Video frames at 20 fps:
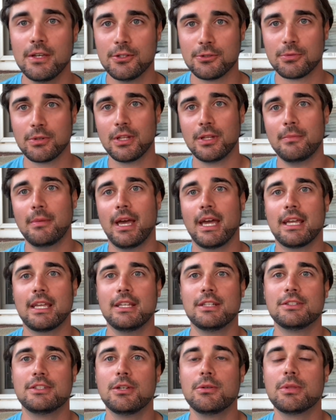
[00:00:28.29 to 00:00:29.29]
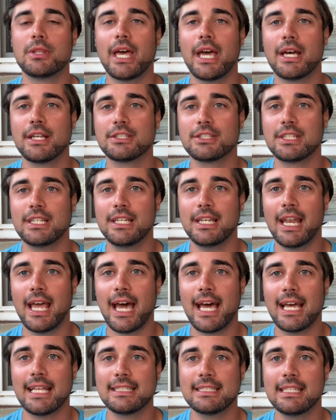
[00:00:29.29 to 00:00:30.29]
really back in
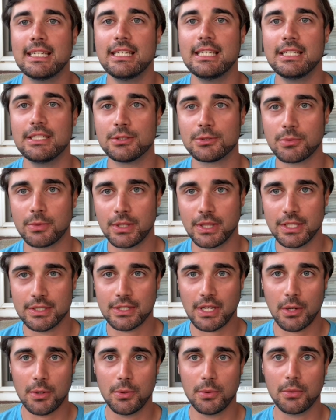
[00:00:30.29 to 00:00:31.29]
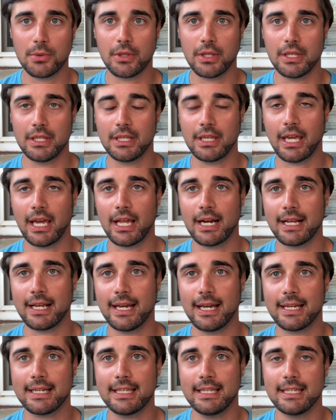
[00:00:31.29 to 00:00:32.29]
2019 is when this whole thing kind of
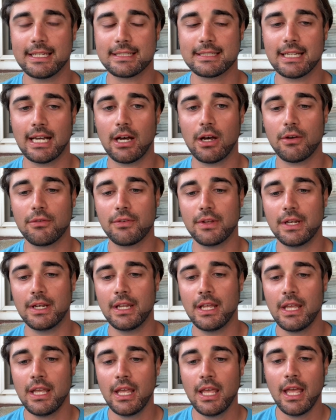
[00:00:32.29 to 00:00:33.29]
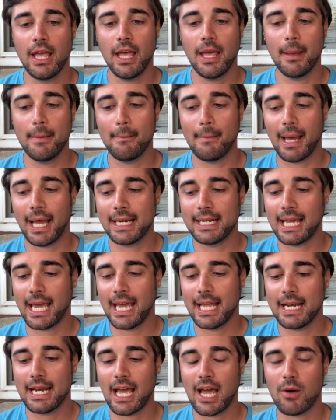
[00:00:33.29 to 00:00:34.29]
got kicked off, and my
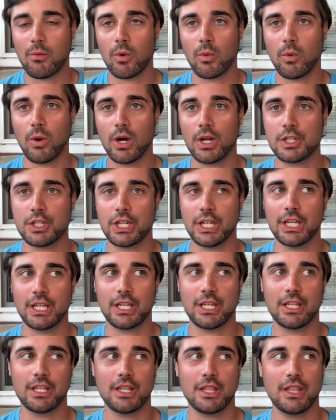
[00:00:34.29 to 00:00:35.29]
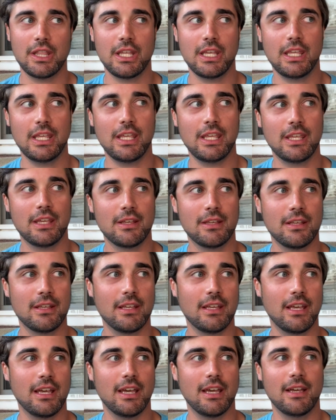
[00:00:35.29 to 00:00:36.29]
dad and I were watching the
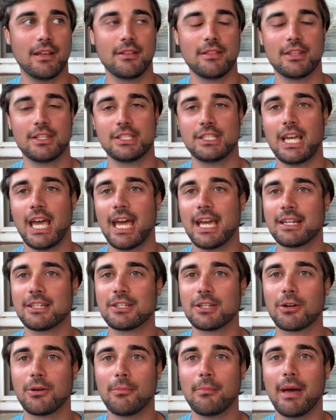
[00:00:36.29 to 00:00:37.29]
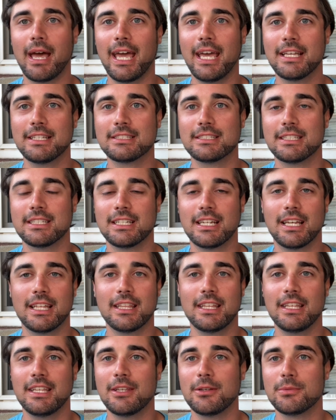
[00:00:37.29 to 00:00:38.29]
Tactical Bassin. I
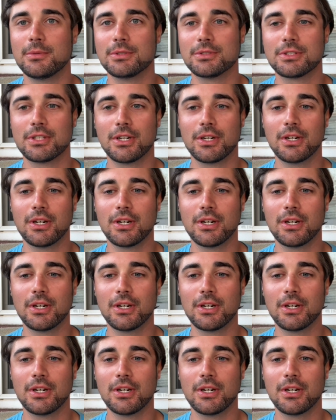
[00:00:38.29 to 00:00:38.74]
think it was